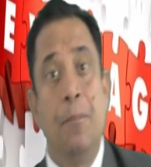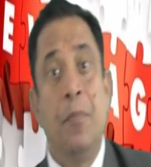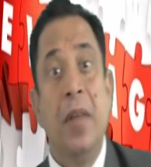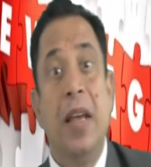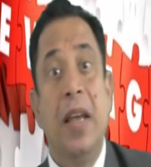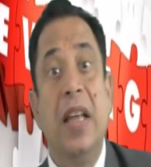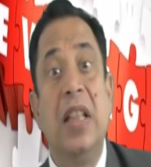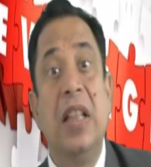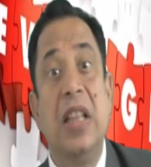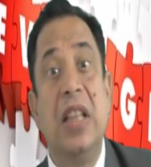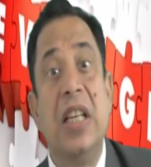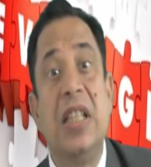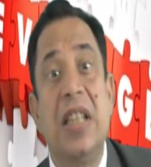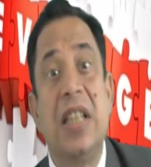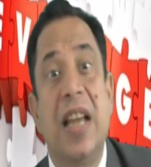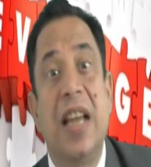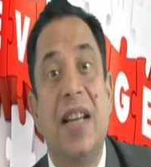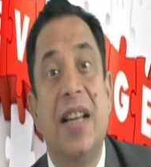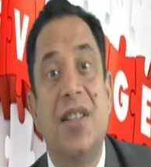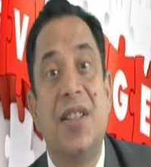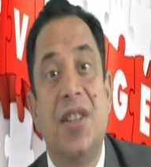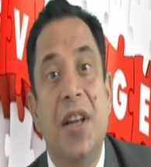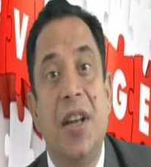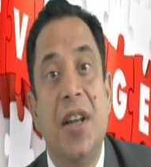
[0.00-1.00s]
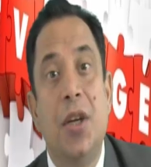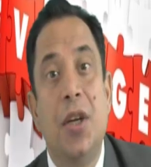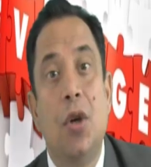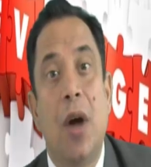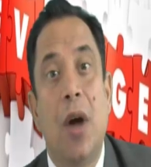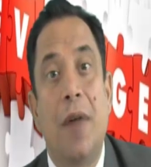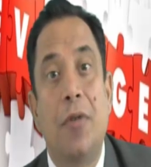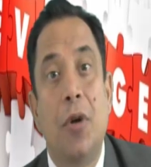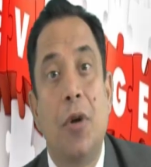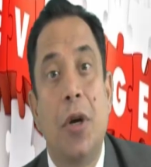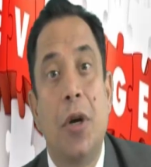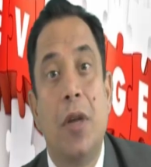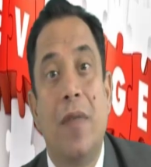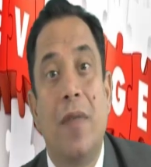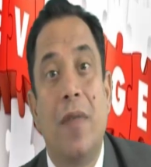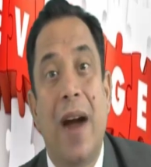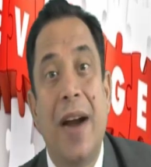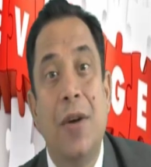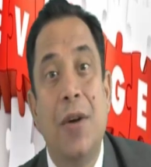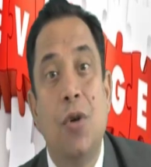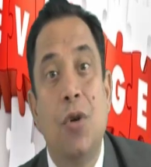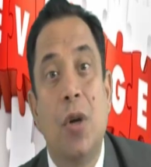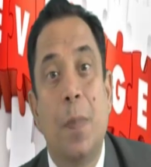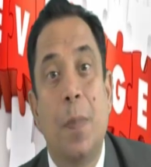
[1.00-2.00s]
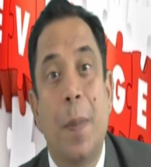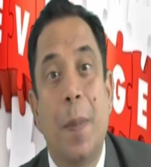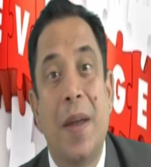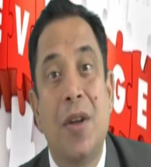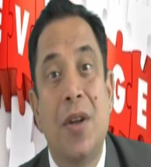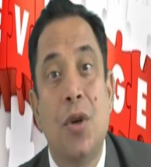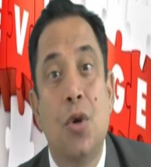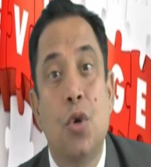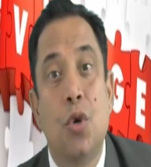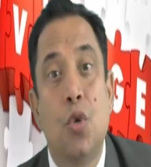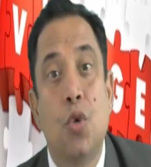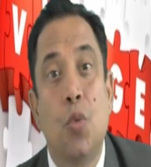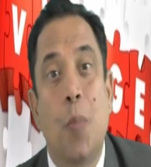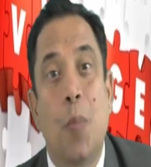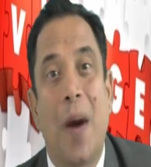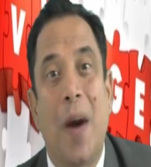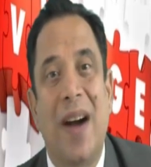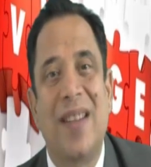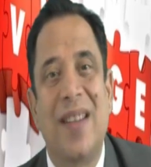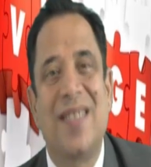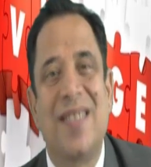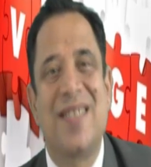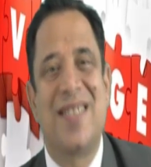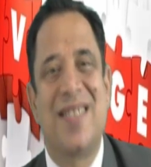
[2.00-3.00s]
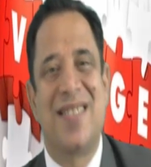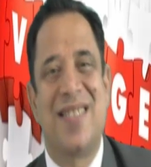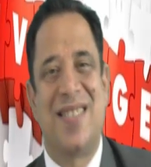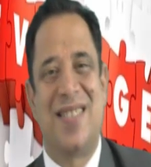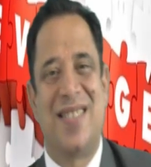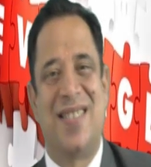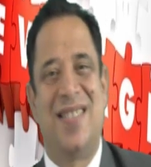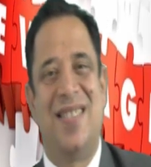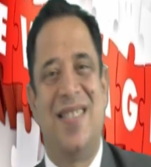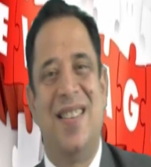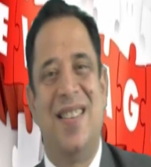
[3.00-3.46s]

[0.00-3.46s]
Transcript: In this case study, you have to divide your page into two parts.